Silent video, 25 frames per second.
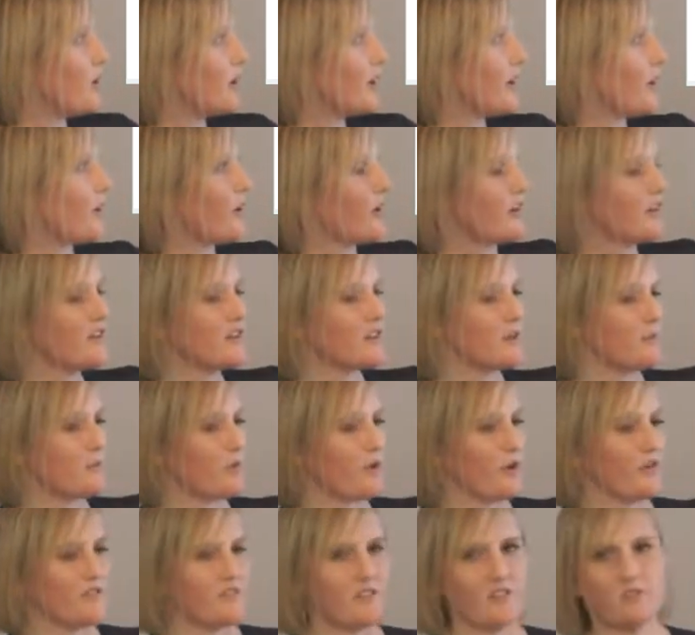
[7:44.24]
earlier on in the
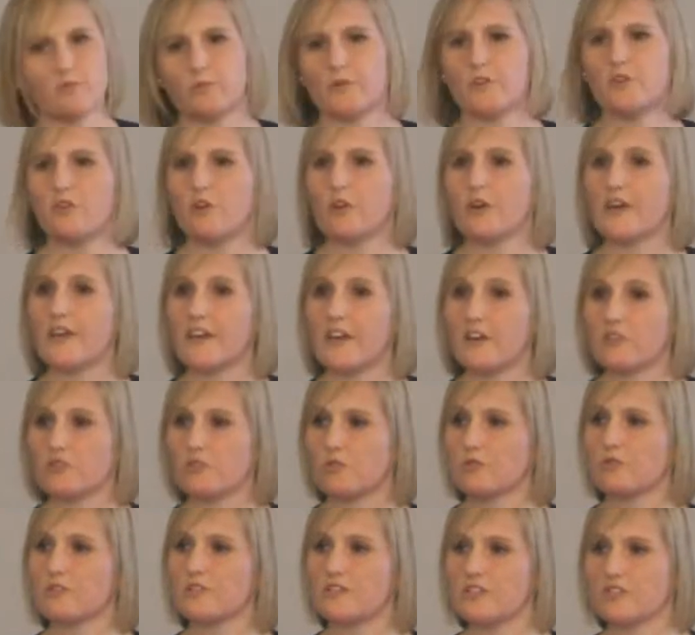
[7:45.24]
process, when you're looking at
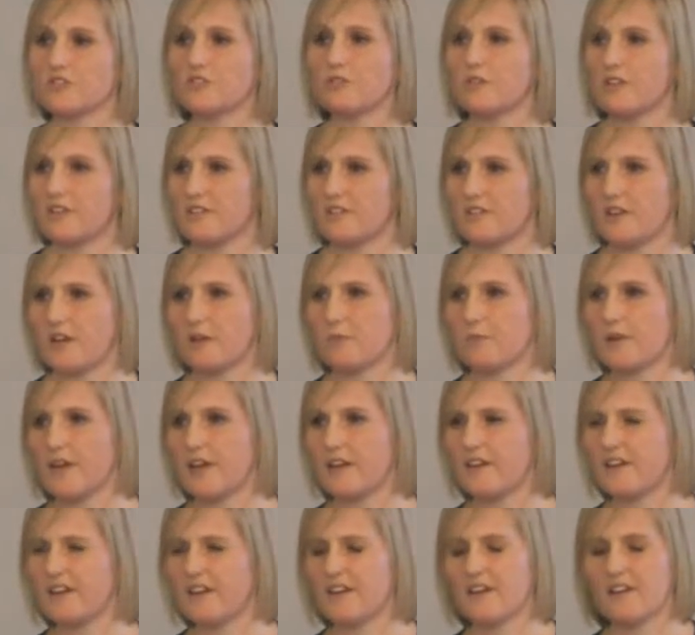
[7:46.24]
your traditional estate
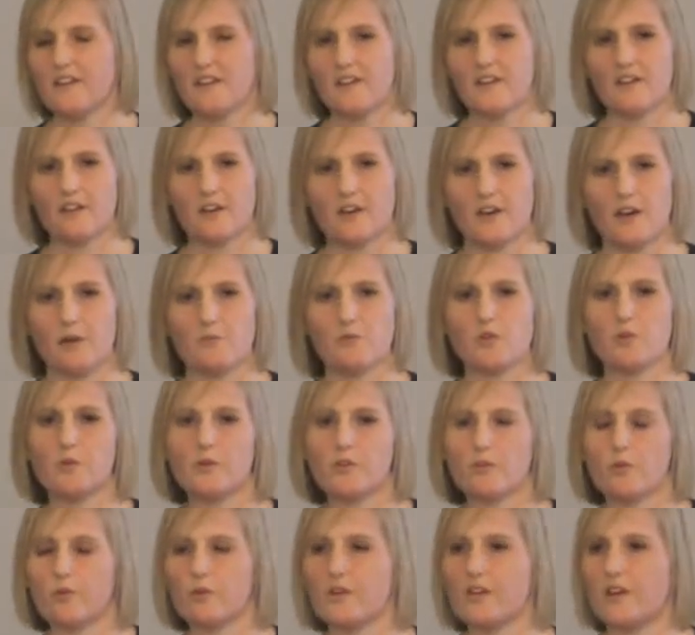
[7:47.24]
planning, you
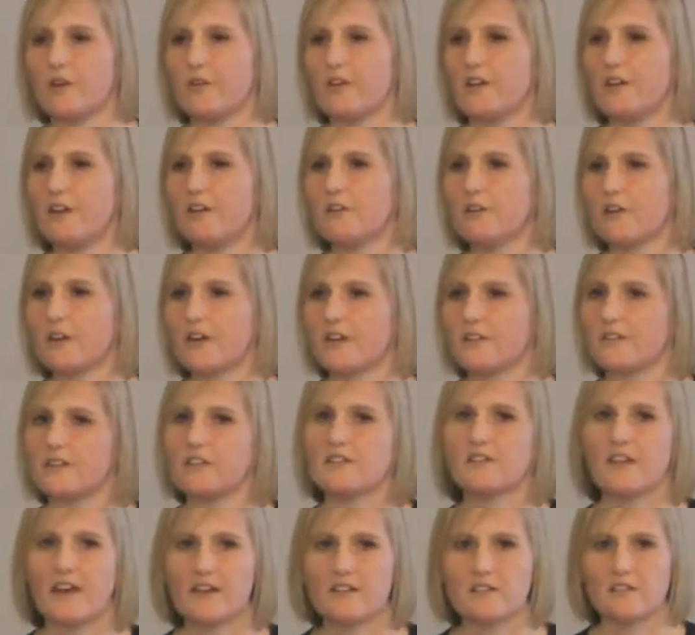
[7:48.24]
would ordinarily look at
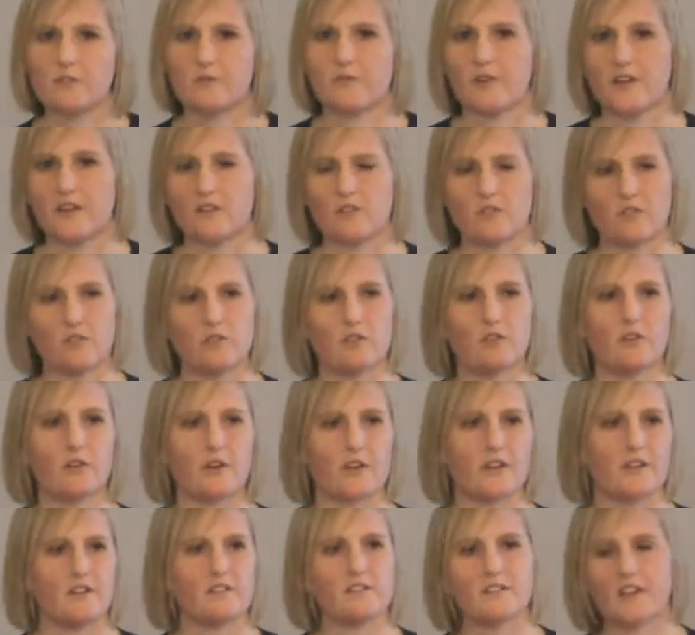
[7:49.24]
the tax effect. So you'd
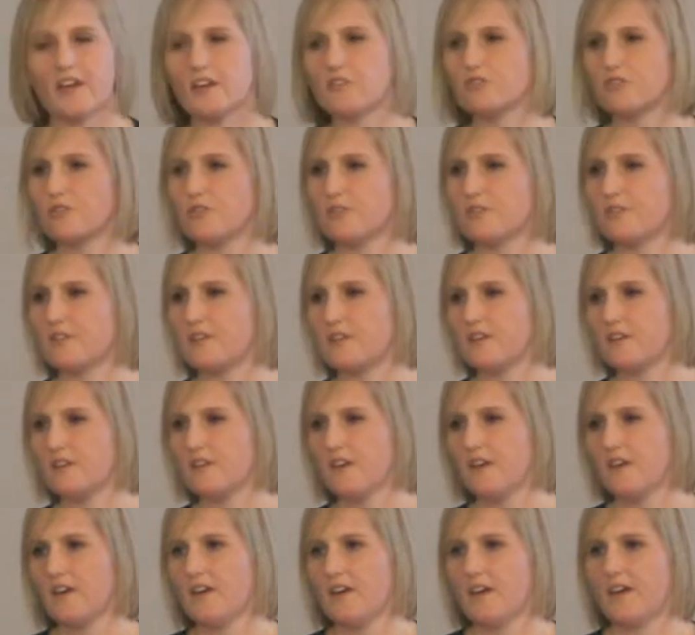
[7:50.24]
look at estate duty
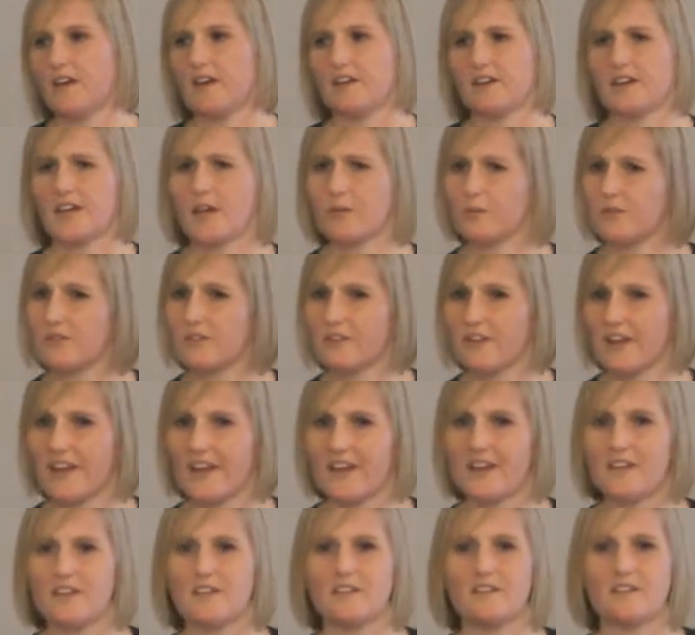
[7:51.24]
and capital
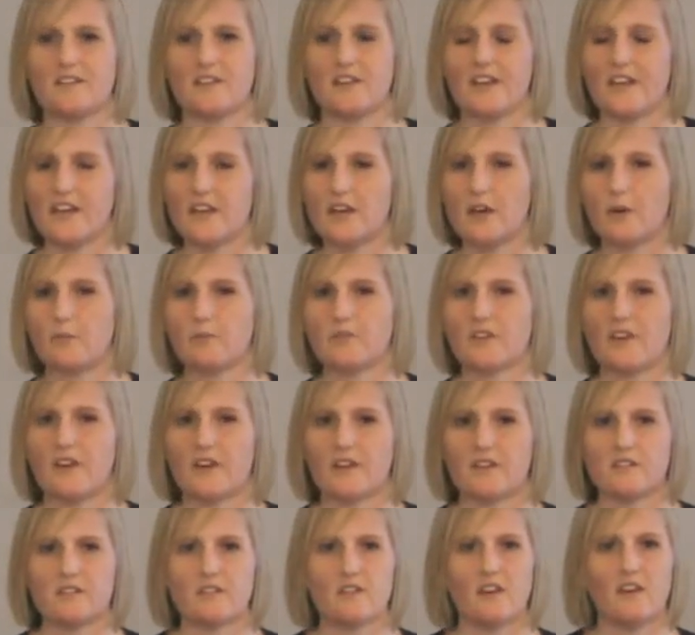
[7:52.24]
gains and income
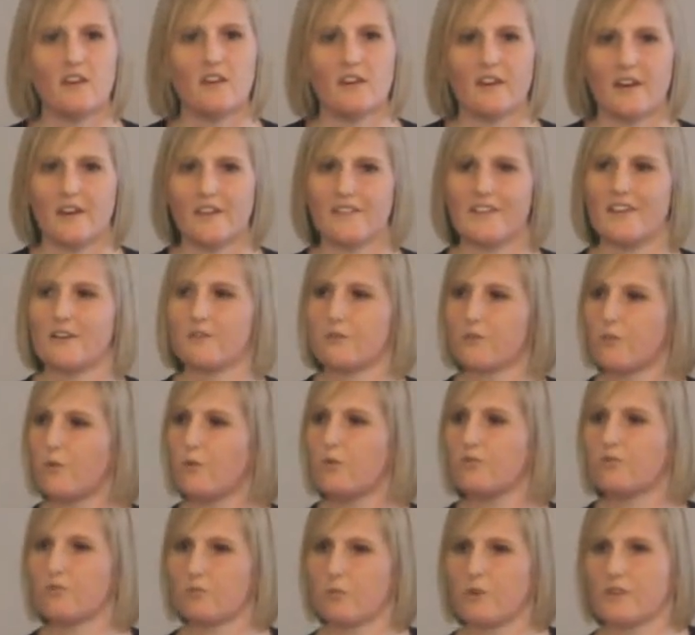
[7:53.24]
tax, and then of
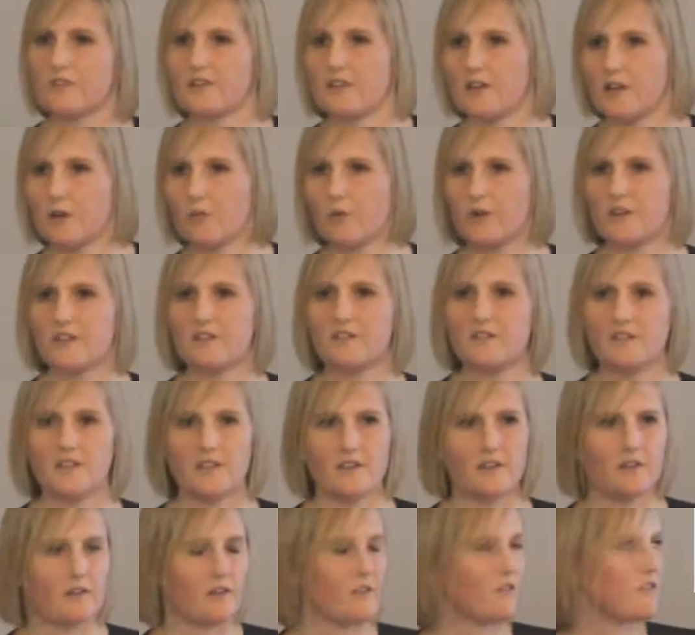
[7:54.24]
course what the
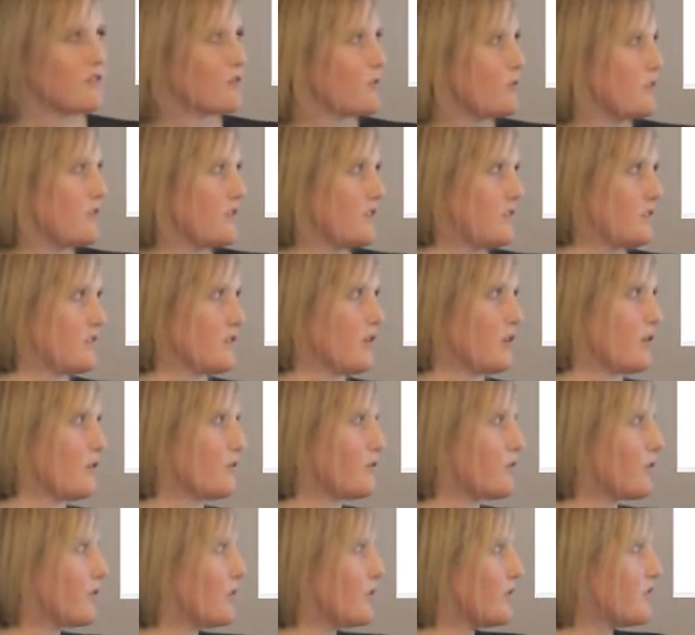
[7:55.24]
liquidity consequences are
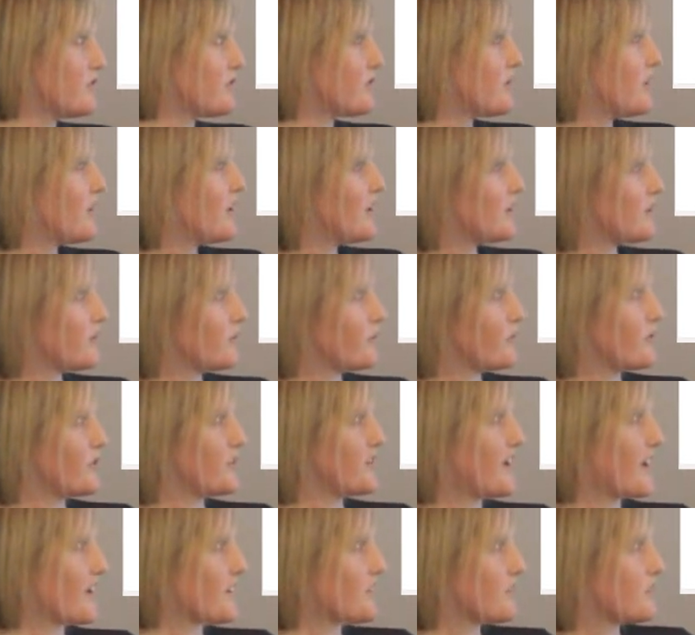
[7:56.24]
of those different
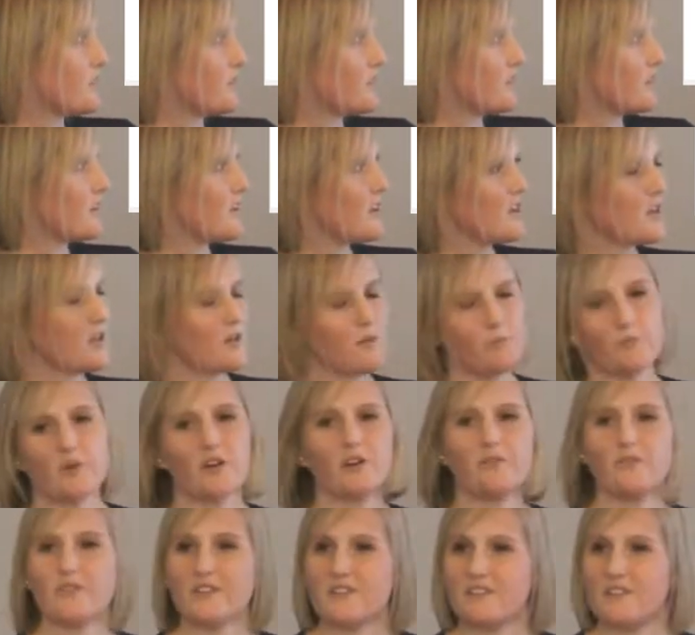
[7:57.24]
taxes.
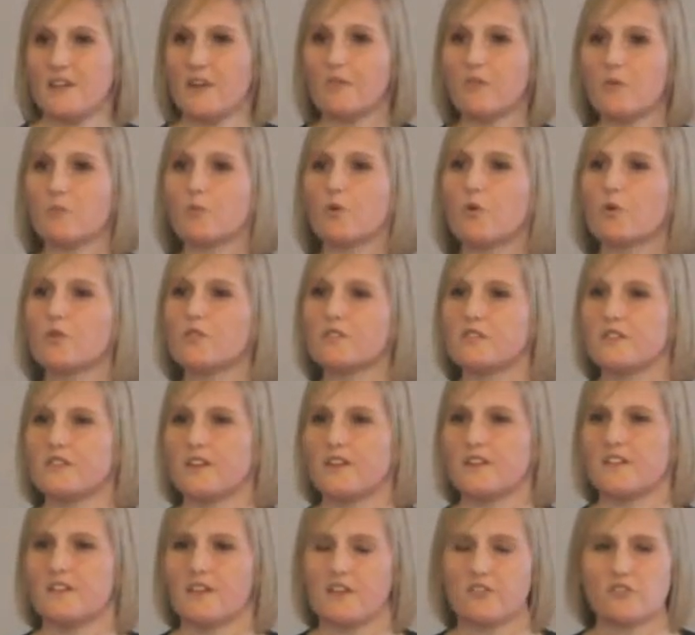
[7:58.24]
But if it's never brought to
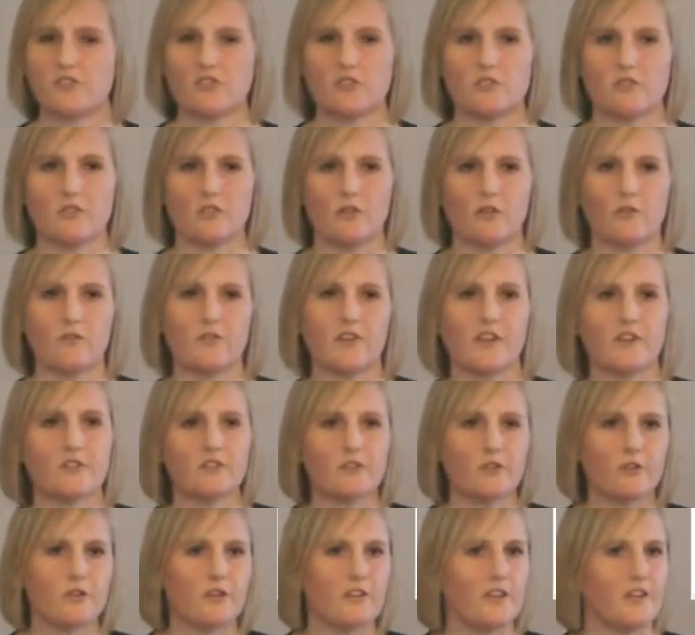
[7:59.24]
the attention of the
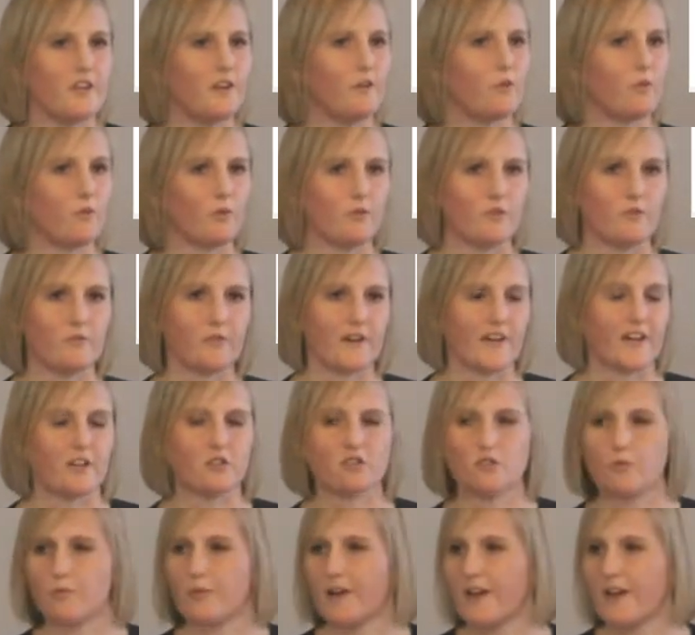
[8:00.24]
attorney or the financial